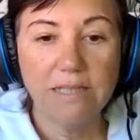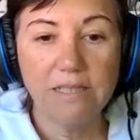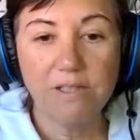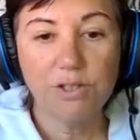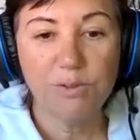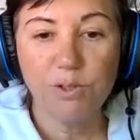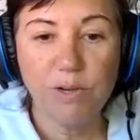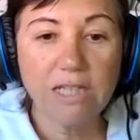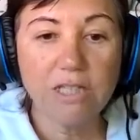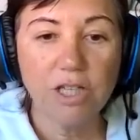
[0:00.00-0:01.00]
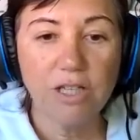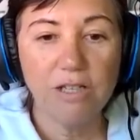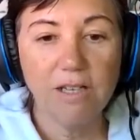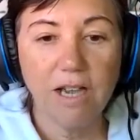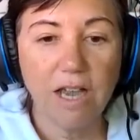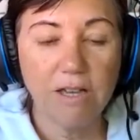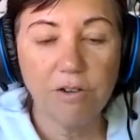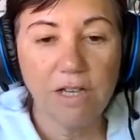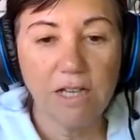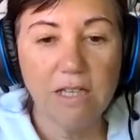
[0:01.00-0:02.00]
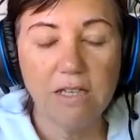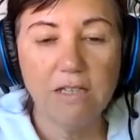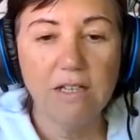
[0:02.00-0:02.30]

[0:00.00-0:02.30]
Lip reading: his direction, I agreed.